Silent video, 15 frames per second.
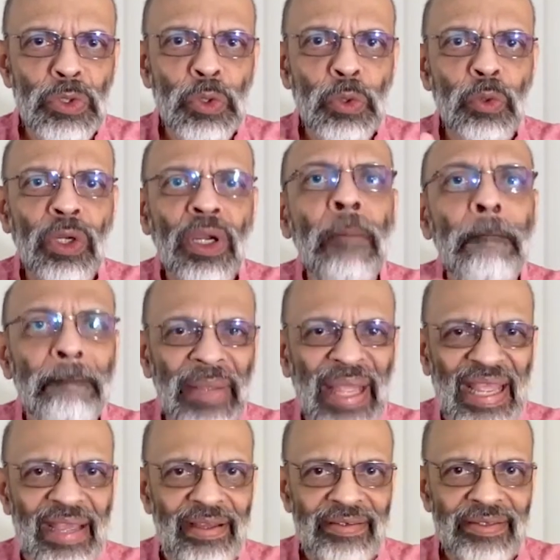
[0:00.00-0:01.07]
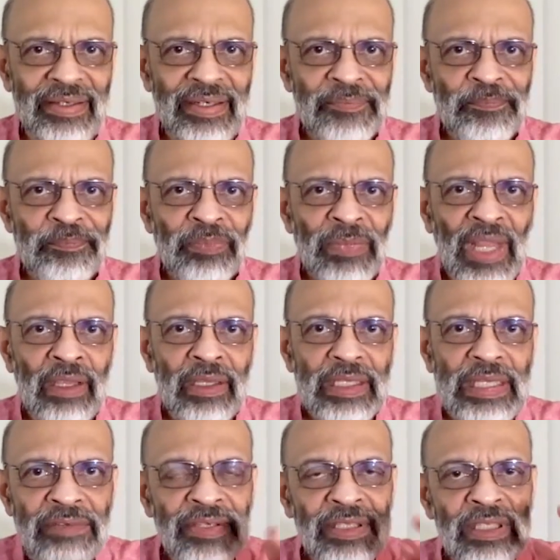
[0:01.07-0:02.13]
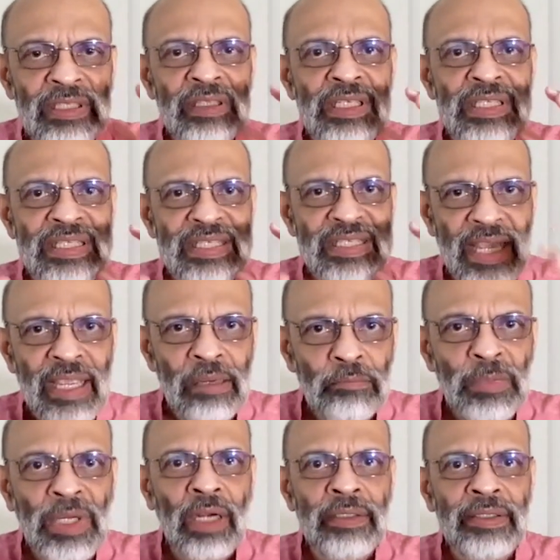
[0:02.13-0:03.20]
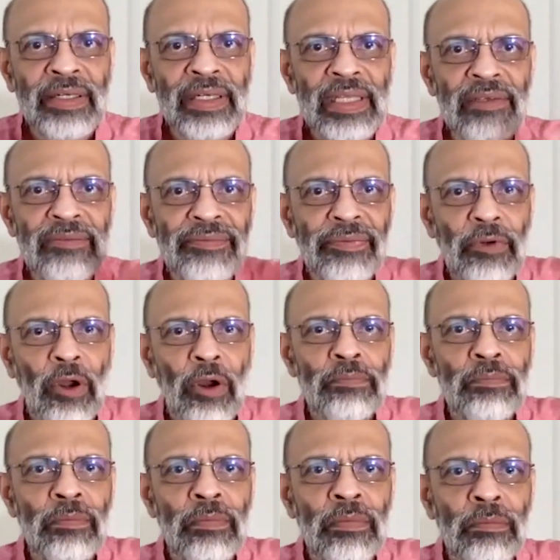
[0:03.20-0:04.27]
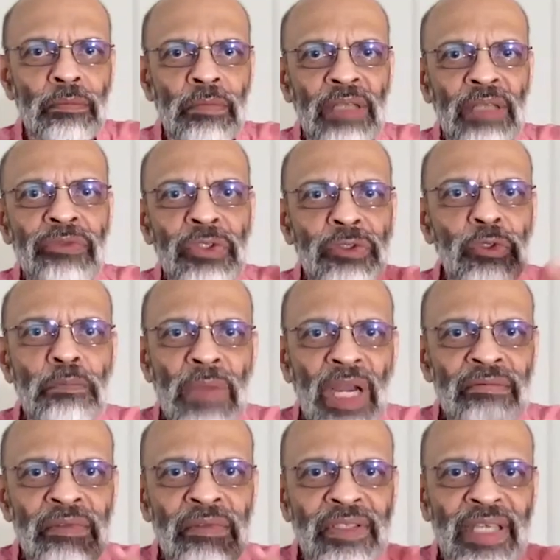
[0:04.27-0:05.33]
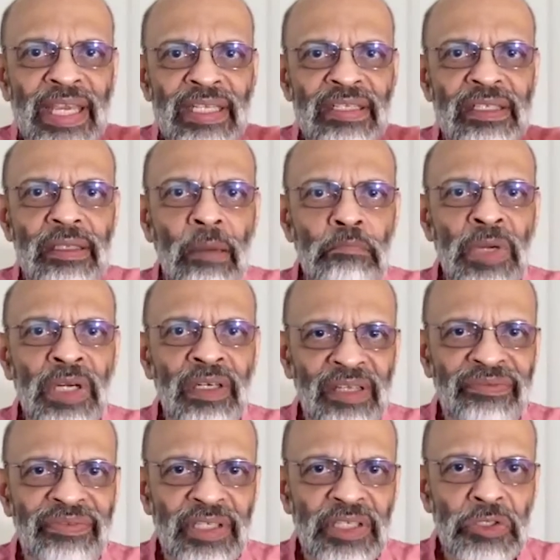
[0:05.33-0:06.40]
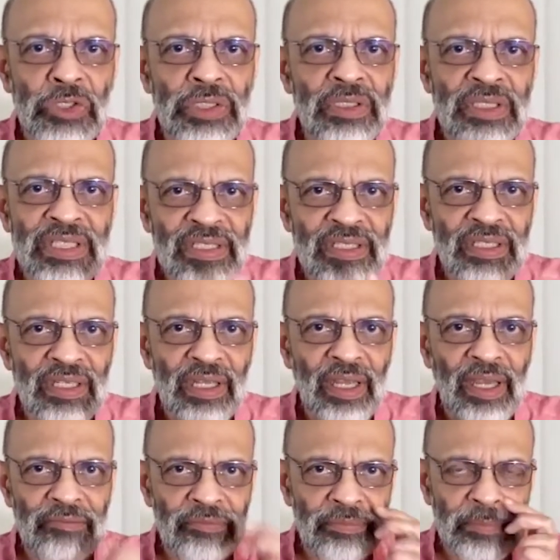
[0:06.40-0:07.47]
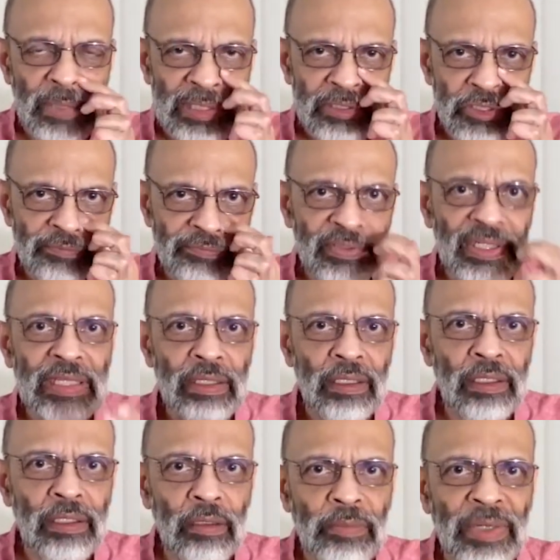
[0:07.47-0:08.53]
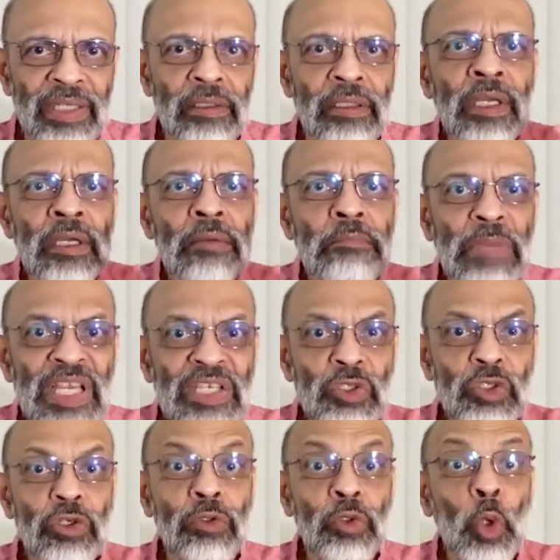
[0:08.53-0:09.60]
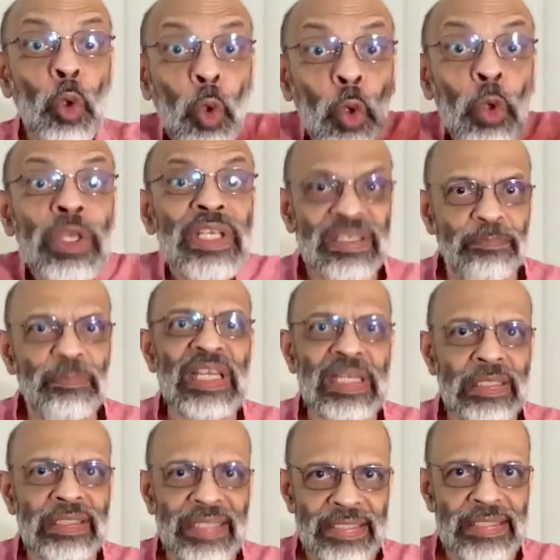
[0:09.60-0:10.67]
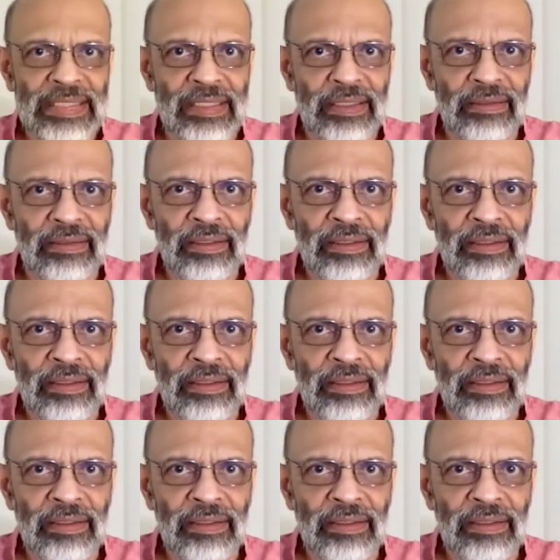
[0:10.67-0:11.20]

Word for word: to compare. Even in the same country, from month to month, case number definitions have been shifting a little bit based on who is being tested,